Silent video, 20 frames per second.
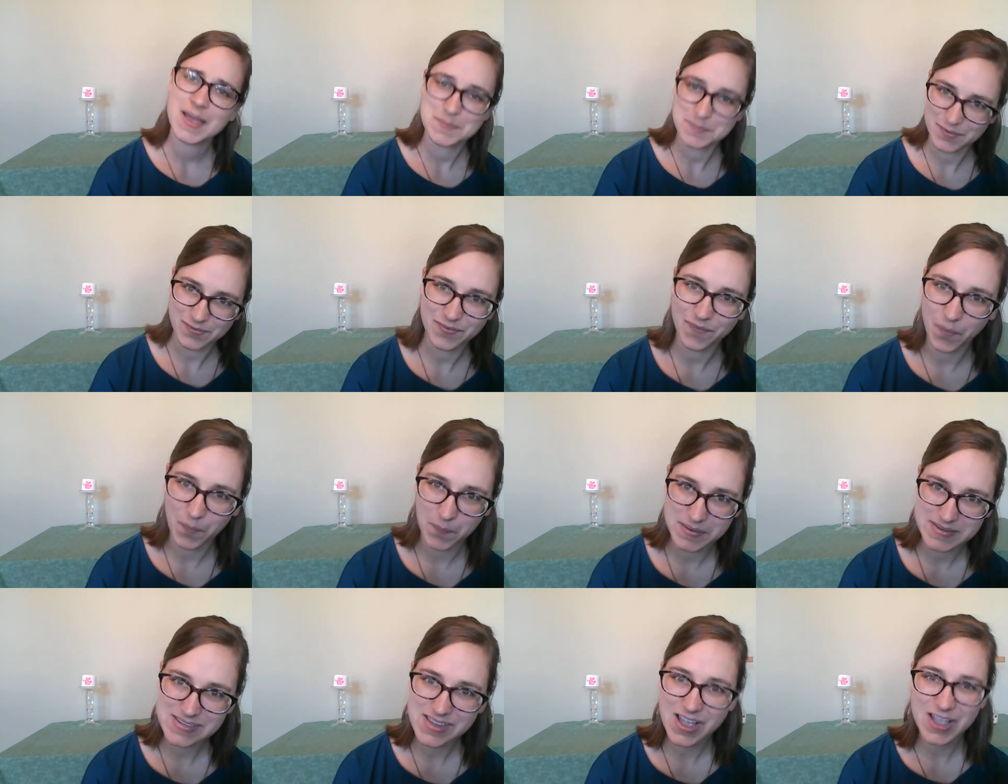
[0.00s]
Before
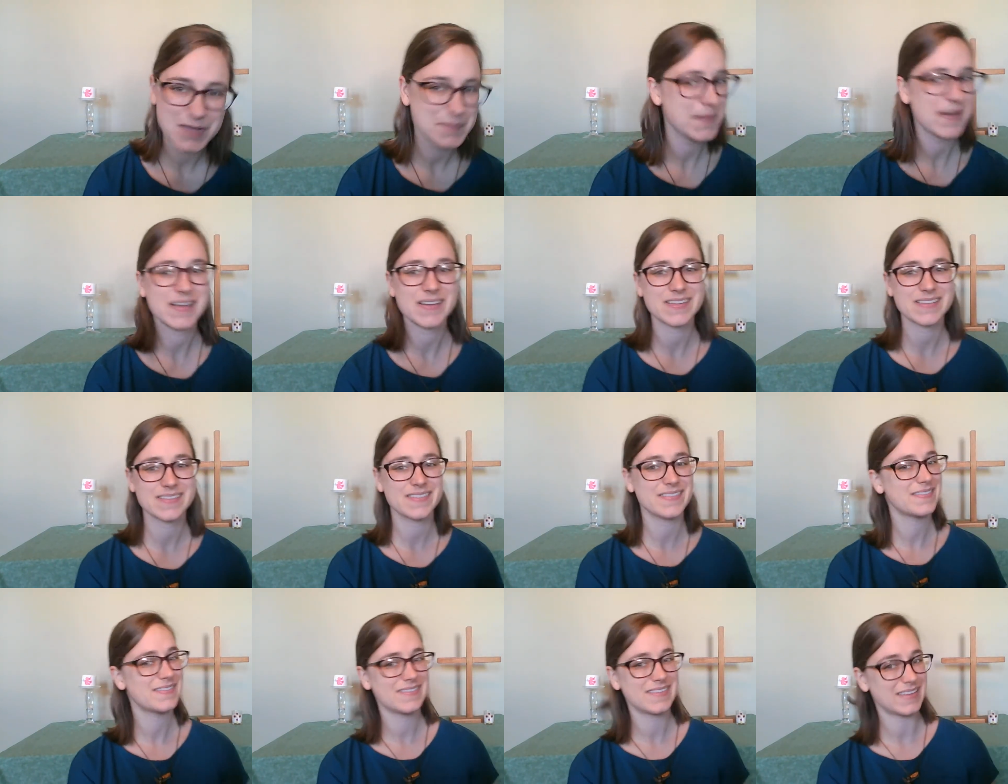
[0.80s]
we talk about
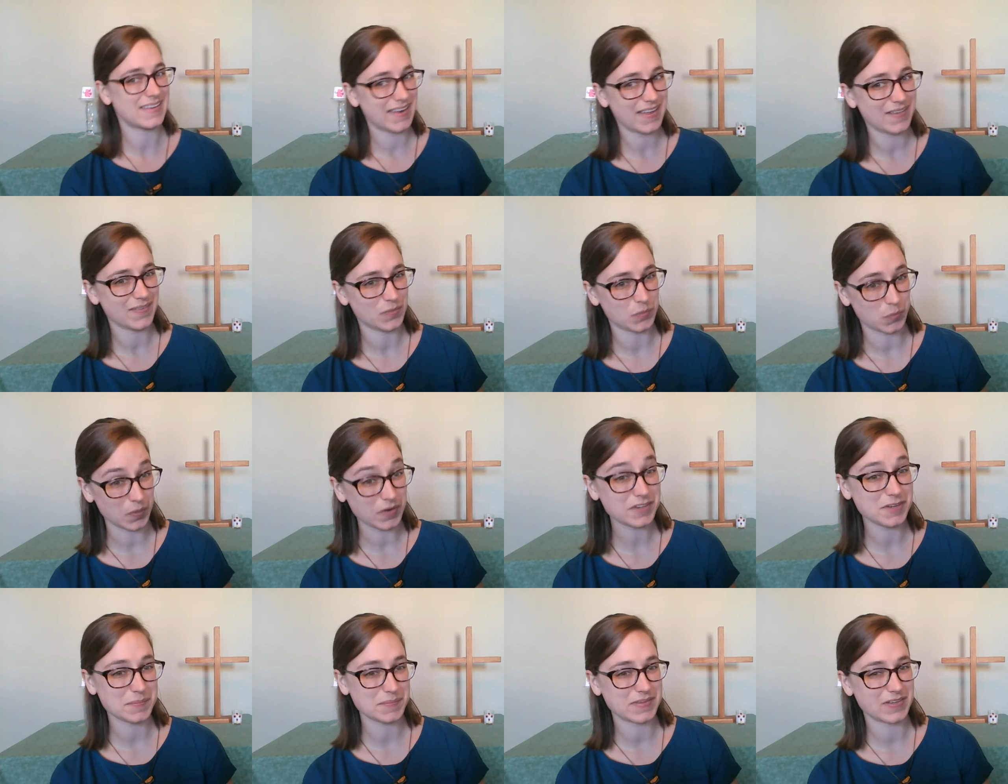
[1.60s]
today's
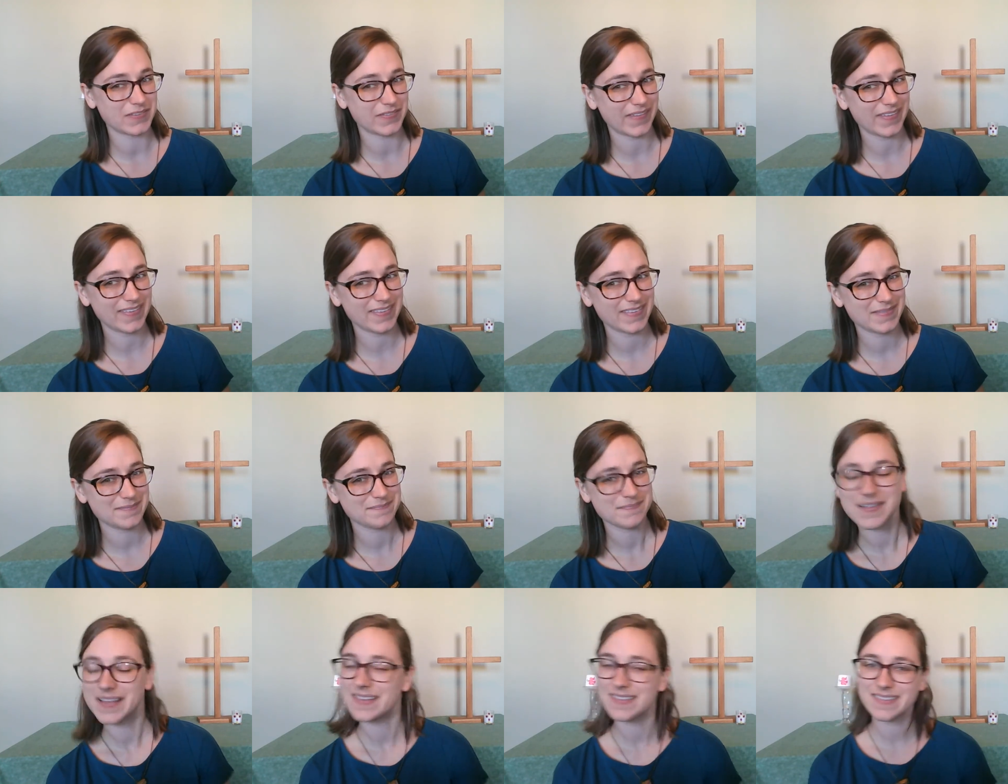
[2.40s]
worship service,
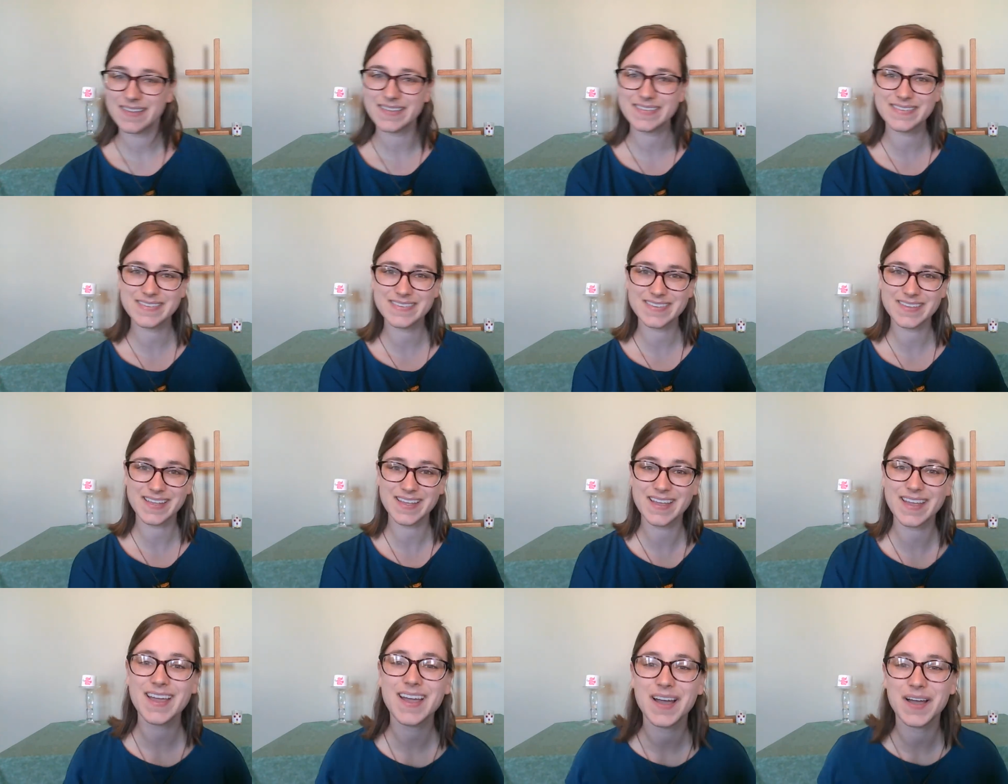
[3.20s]
let's
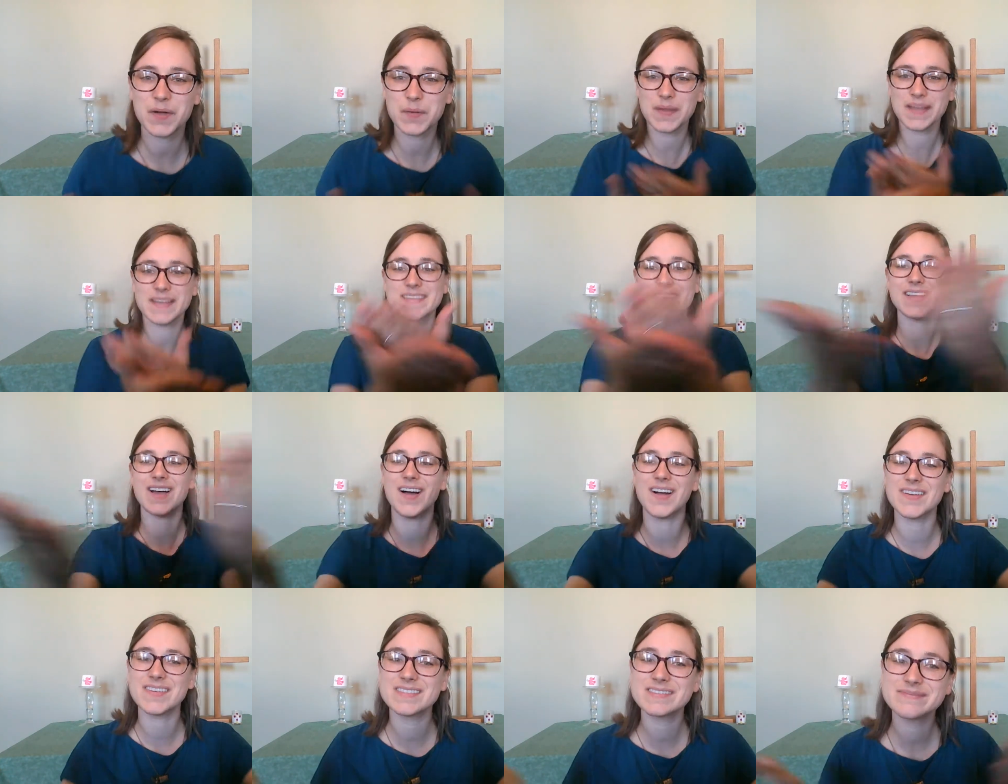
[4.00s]
sing a quick
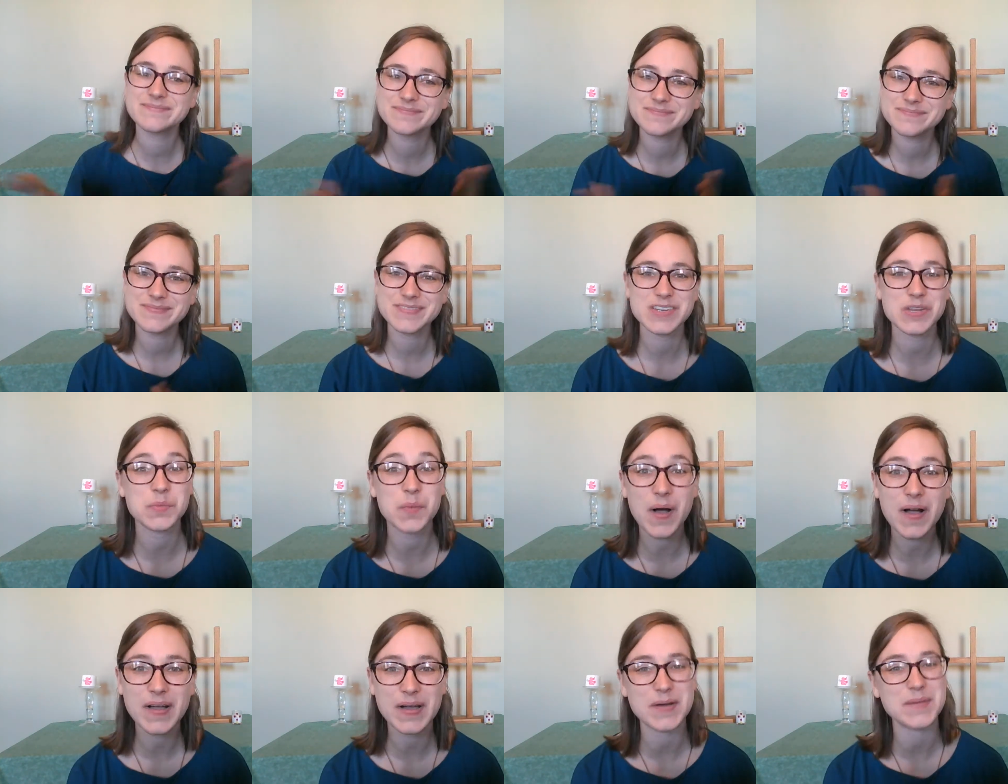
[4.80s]
song to
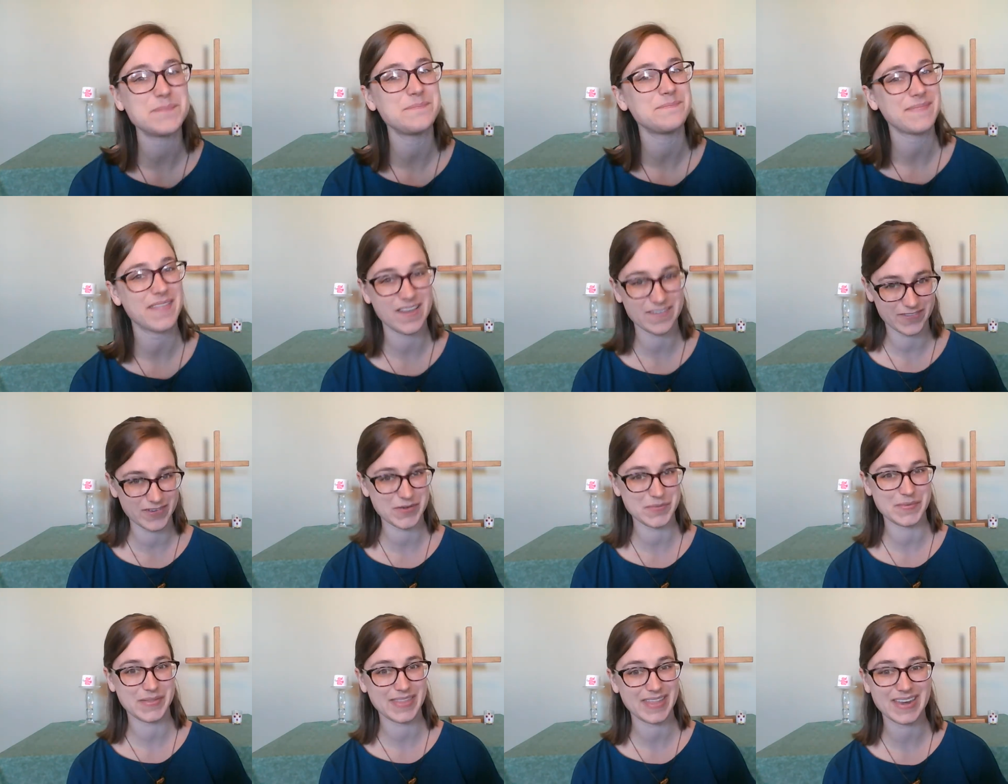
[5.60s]
welcome
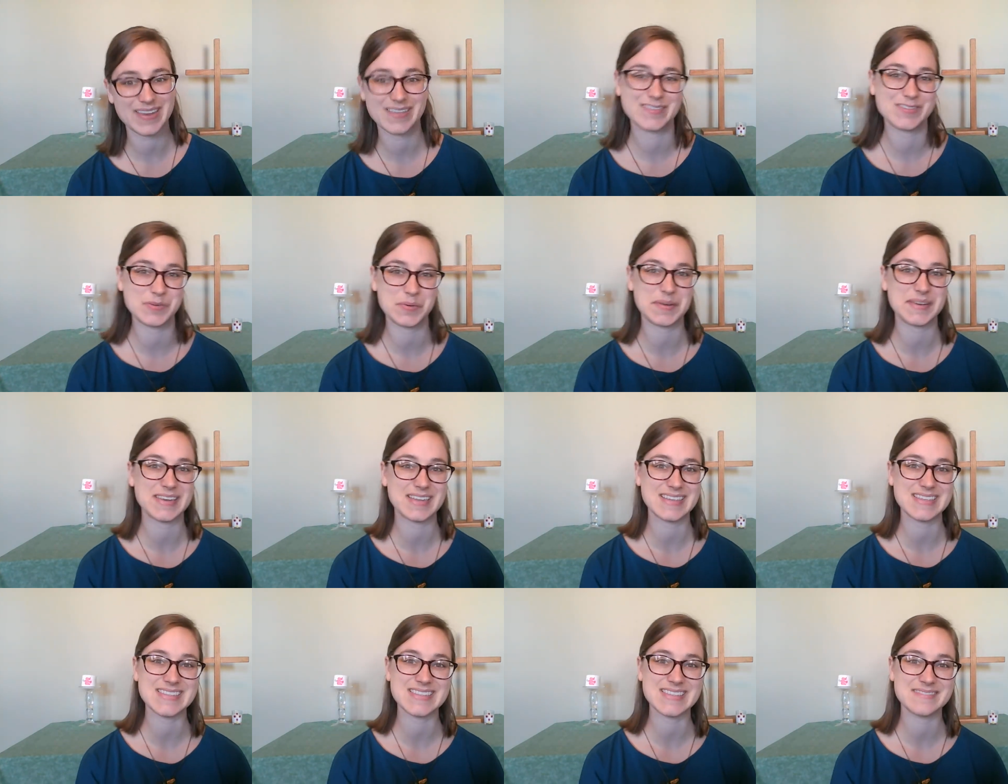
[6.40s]
everyone that has joined
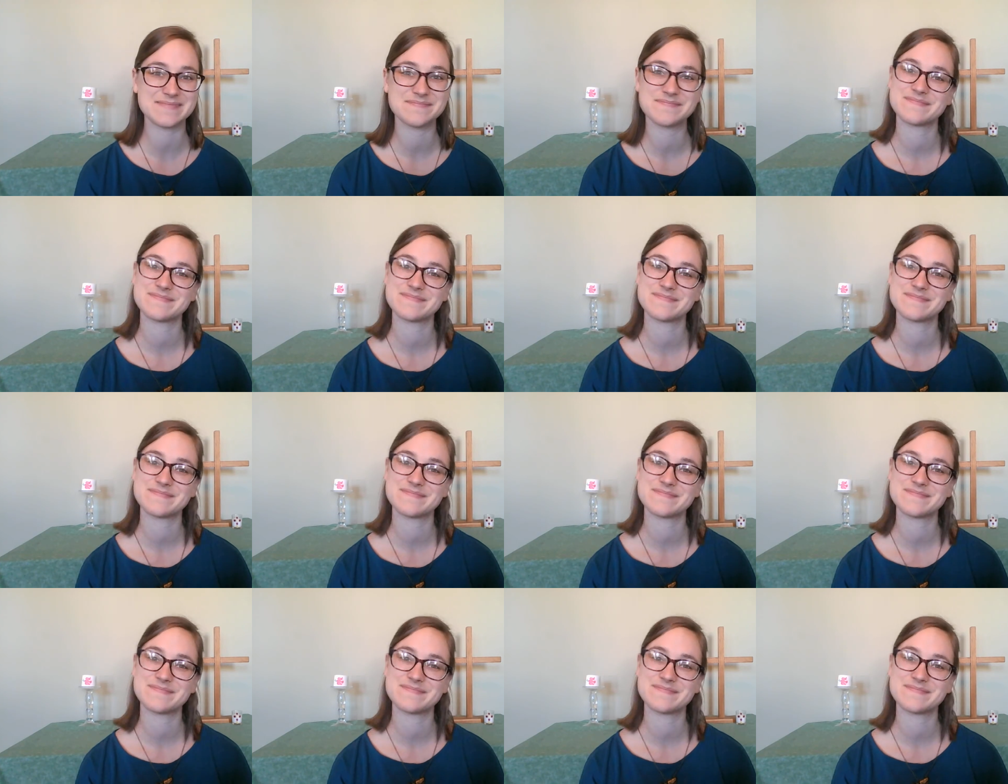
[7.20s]
us.